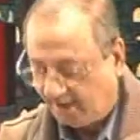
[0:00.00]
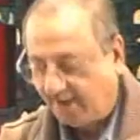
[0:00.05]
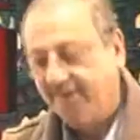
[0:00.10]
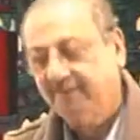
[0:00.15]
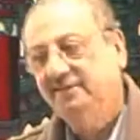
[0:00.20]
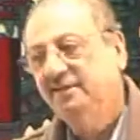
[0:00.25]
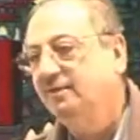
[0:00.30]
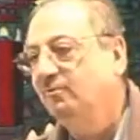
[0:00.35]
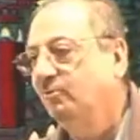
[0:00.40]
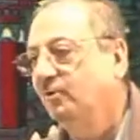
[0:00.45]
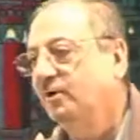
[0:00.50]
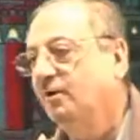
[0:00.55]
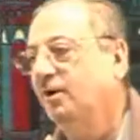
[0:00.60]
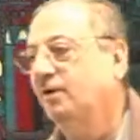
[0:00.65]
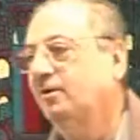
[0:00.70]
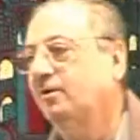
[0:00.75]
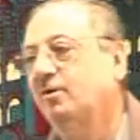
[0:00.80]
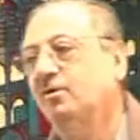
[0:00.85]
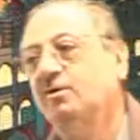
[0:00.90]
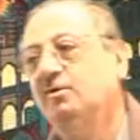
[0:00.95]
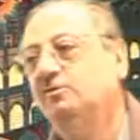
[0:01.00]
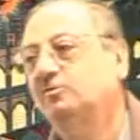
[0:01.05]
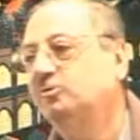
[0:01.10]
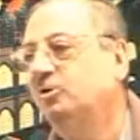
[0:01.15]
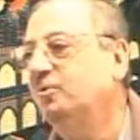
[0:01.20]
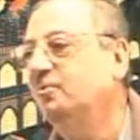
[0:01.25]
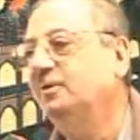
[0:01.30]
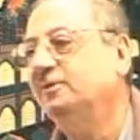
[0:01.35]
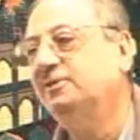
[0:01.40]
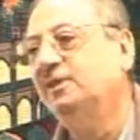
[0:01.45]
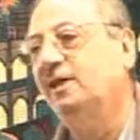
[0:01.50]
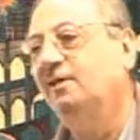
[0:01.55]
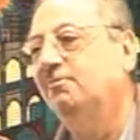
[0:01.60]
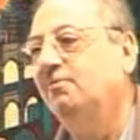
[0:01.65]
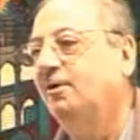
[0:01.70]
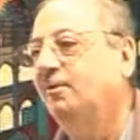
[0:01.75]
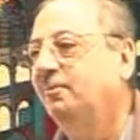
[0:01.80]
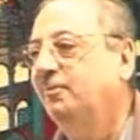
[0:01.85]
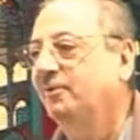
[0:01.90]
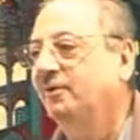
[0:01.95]
think we got so much halwa
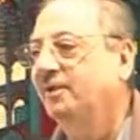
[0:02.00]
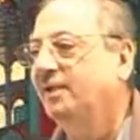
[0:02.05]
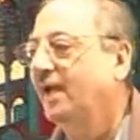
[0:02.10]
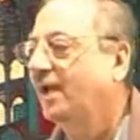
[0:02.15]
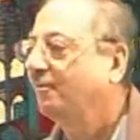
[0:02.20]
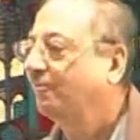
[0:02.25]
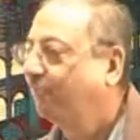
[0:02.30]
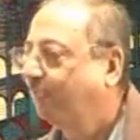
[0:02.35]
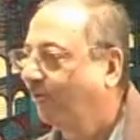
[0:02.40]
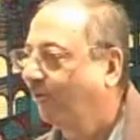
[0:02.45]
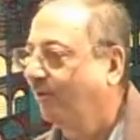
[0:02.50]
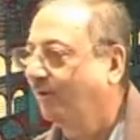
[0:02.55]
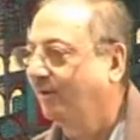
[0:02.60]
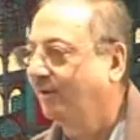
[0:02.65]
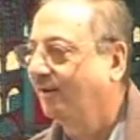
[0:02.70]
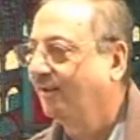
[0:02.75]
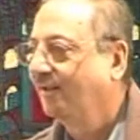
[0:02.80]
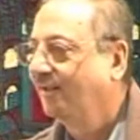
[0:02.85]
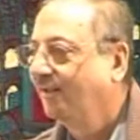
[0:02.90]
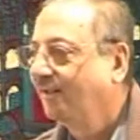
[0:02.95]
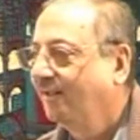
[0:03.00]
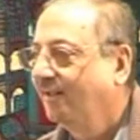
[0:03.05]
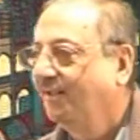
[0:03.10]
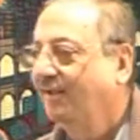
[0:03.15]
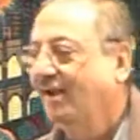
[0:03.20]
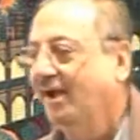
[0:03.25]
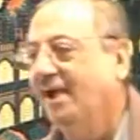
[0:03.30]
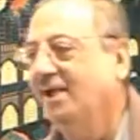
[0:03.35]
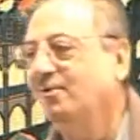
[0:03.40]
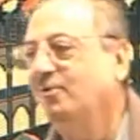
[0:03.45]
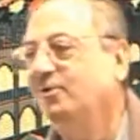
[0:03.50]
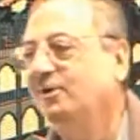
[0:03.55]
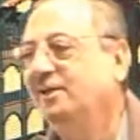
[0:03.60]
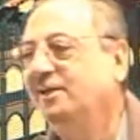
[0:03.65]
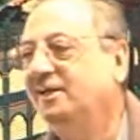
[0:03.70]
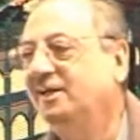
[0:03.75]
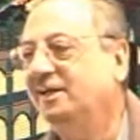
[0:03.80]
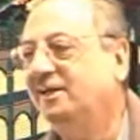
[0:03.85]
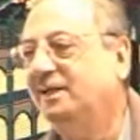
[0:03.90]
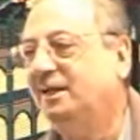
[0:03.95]
puri, I am full. I only
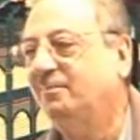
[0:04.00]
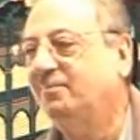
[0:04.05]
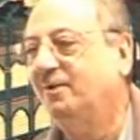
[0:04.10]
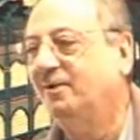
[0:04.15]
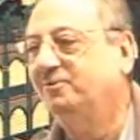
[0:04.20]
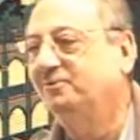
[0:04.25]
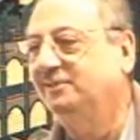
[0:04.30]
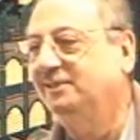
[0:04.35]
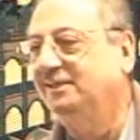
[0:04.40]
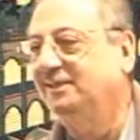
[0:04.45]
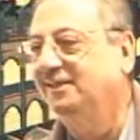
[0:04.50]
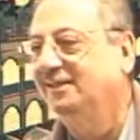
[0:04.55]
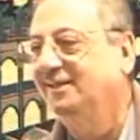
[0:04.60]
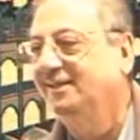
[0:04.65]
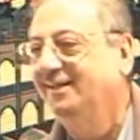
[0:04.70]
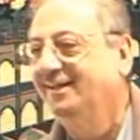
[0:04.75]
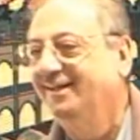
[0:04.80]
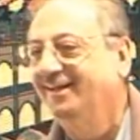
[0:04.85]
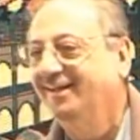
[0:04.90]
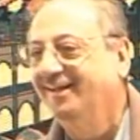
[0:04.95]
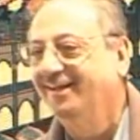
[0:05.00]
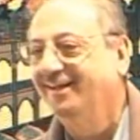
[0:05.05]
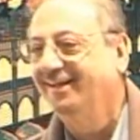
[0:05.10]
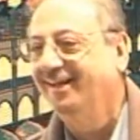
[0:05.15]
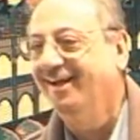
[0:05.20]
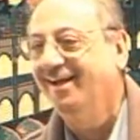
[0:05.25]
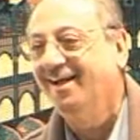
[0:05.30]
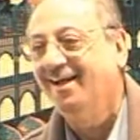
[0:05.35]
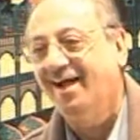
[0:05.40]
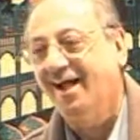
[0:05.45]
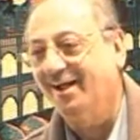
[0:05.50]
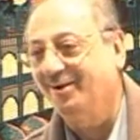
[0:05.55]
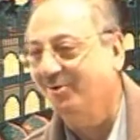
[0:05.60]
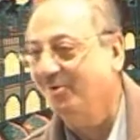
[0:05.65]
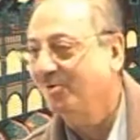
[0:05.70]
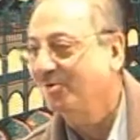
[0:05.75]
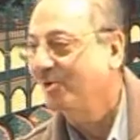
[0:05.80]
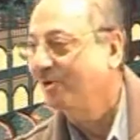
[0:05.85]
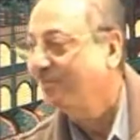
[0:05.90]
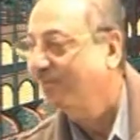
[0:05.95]
need cup of tea. I don't
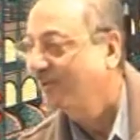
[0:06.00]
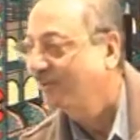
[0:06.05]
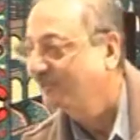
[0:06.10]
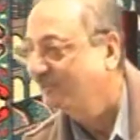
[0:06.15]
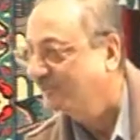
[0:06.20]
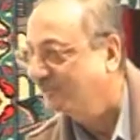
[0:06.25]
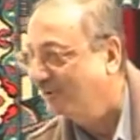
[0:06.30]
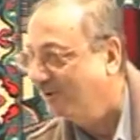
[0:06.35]
know about you.